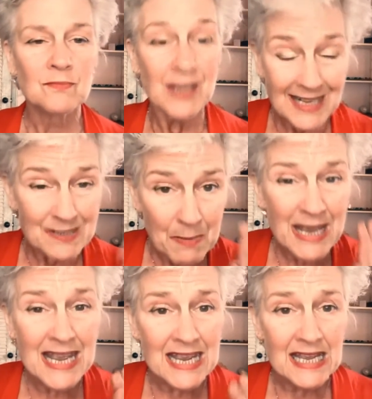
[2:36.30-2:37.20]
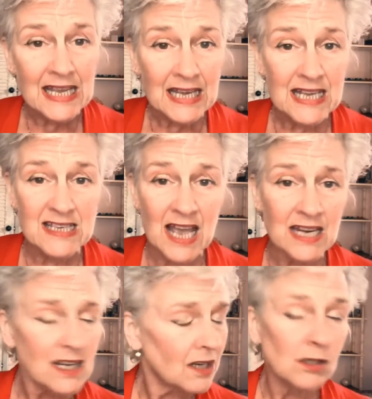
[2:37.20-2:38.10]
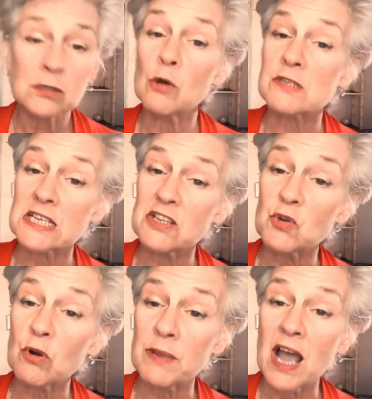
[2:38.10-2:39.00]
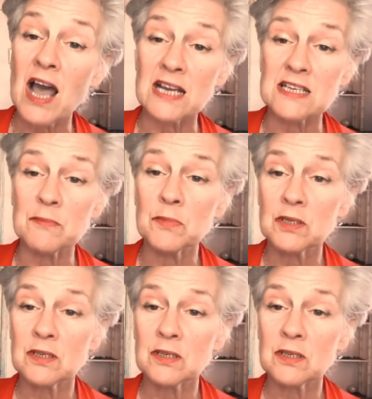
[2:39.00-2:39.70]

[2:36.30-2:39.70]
It's me, he said, closing the door behind him.